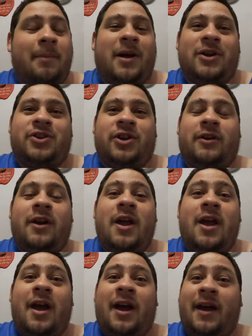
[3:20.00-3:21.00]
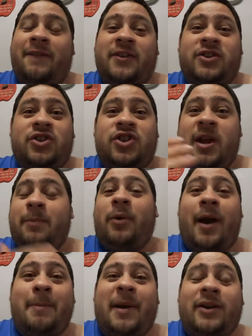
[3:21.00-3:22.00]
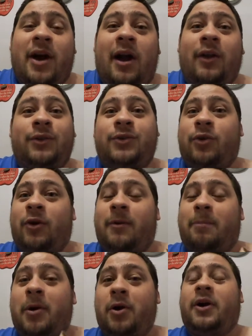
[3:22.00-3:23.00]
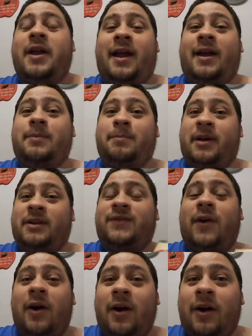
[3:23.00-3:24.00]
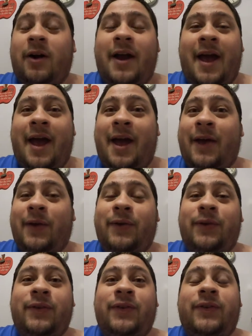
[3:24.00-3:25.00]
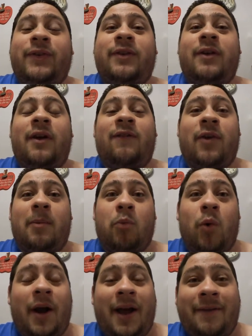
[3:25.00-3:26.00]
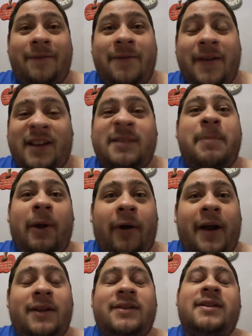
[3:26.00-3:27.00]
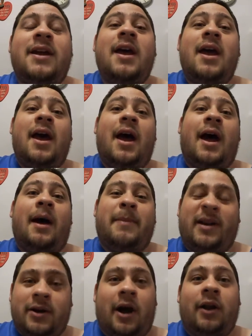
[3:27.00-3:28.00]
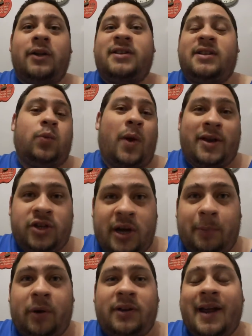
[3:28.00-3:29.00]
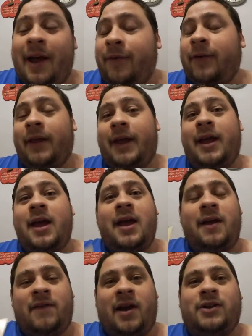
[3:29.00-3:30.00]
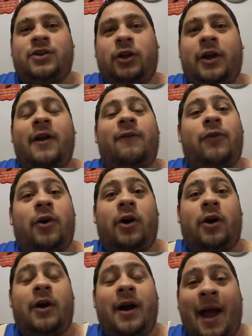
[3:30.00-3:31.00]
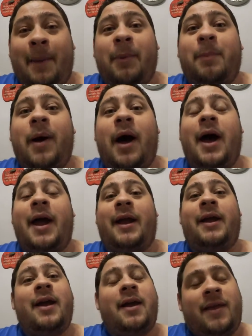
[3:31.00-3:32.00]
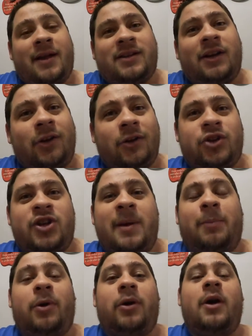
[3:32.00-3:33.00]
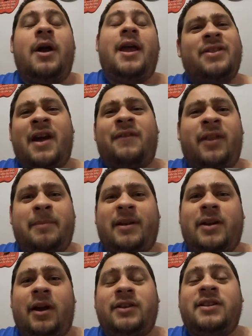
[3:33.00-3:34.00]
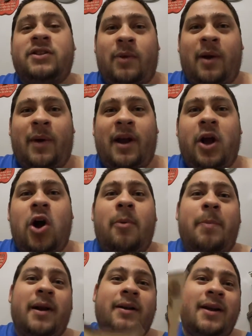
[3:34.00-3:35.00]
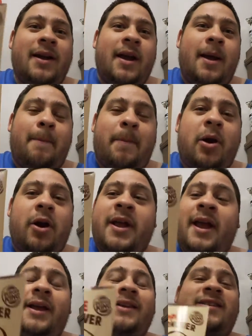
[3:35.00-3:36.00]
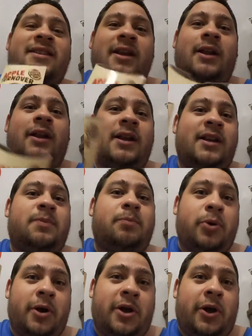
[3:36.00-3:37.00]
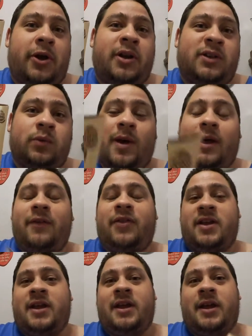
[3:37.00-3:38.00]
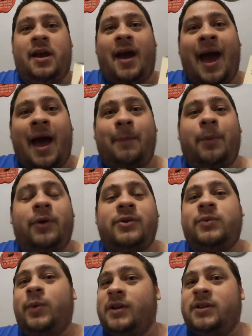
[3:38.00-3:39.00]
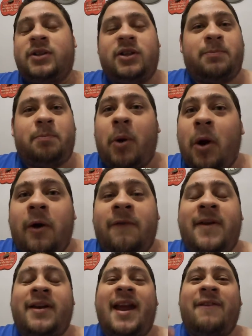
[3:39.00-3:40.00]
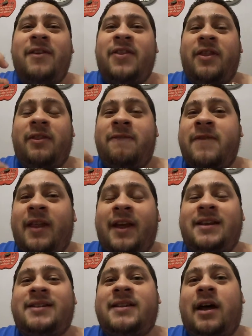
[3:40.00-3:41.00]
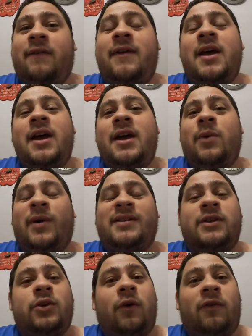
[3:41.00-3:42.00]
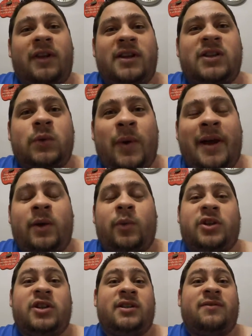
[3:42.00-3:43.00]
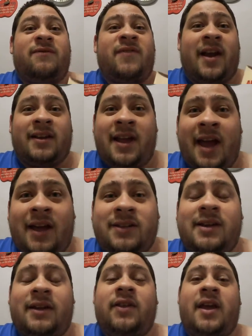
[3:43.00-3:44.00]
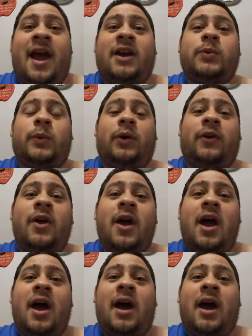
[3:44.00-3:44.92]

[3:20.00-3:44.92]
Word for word: I'm not sure if it's cheaper at McDonald's or Burger King, but as far as from what I've experienced, McDonald's is way cheaper. Definitely, if you guys are looking for an apple pie that's a little cheaper, definitely McDonald's is the right way to go, but Burger King still is pretty good as well. The apples was just perfect. Everything, the filling itself, it wasn't overly sweet, which is fantastic. The actual